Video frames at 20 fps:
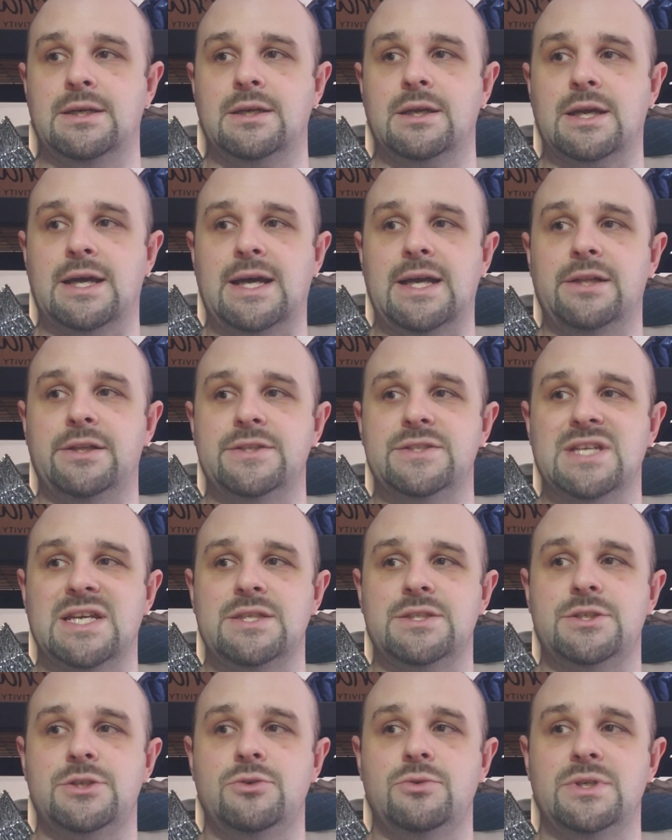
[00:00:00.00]
Kyle is
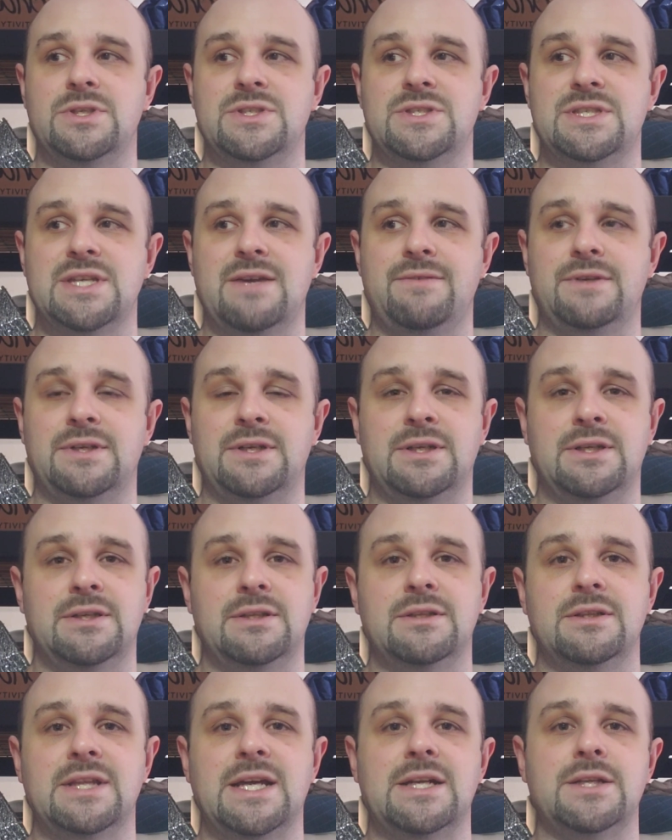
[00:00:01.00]
at 2-7.
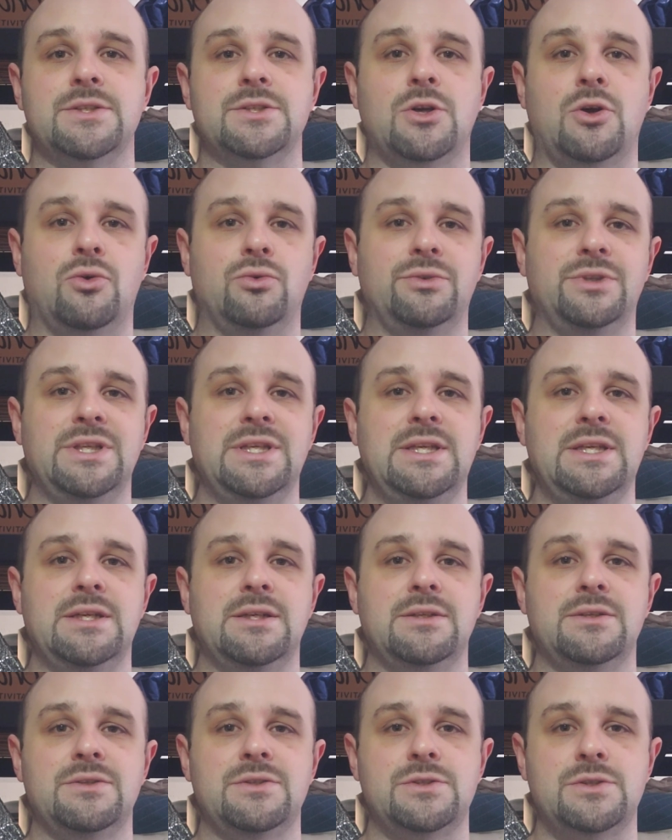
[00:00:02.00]
That is only
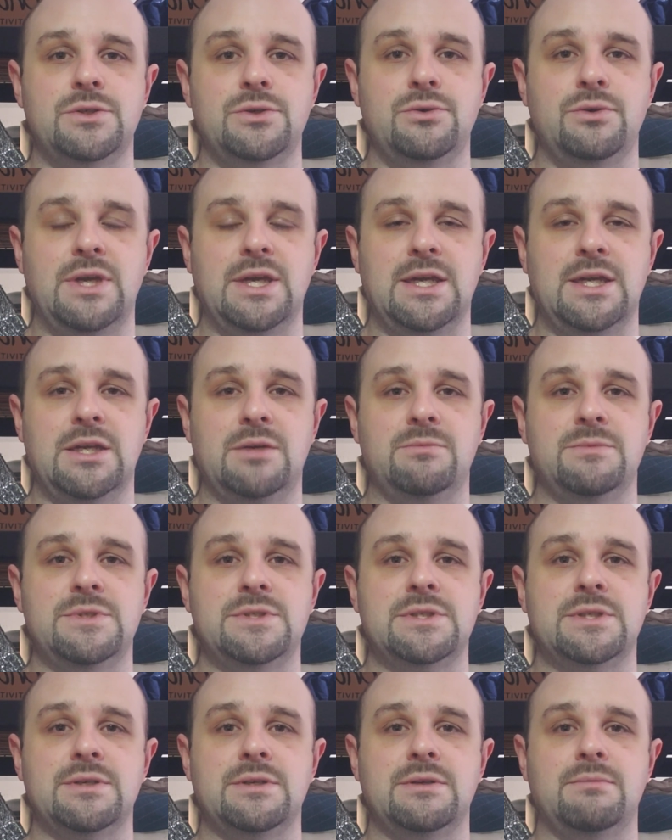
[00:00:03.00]
2
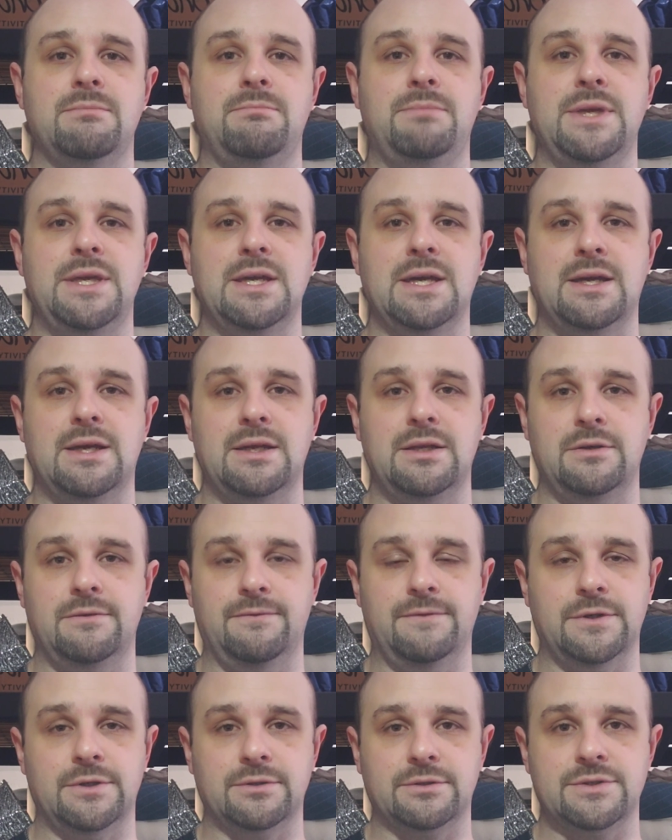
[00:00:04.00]
games behind,
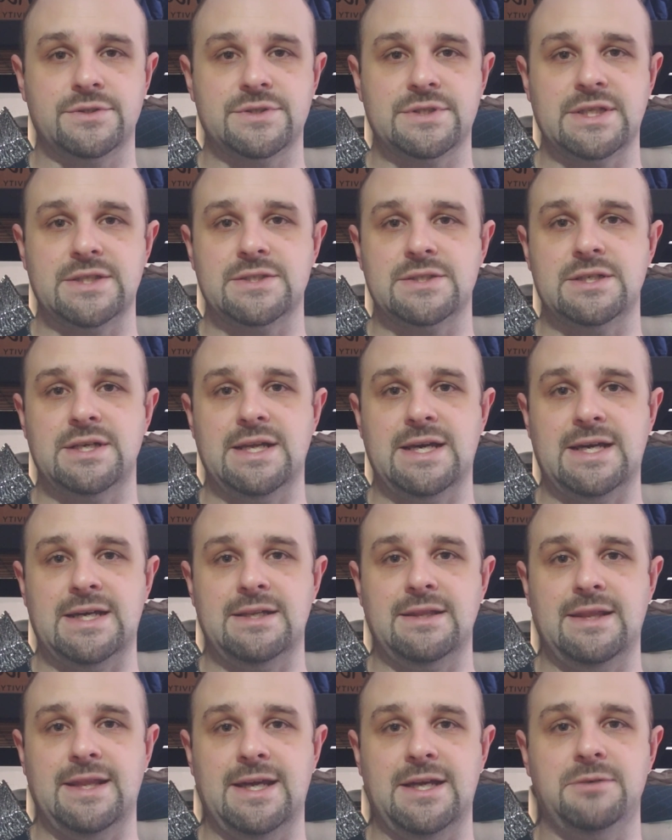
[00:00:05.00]
folks. That's
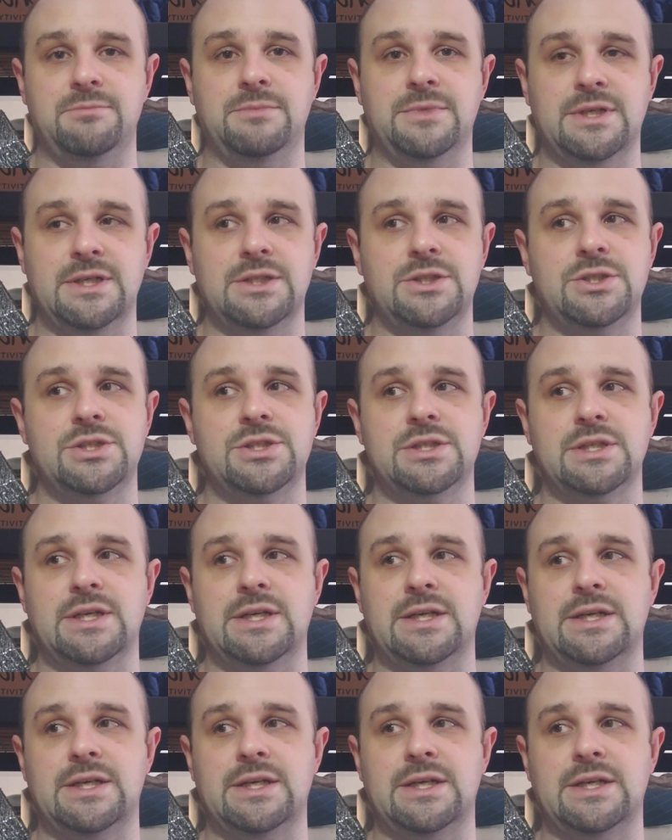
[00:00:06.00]
not that much.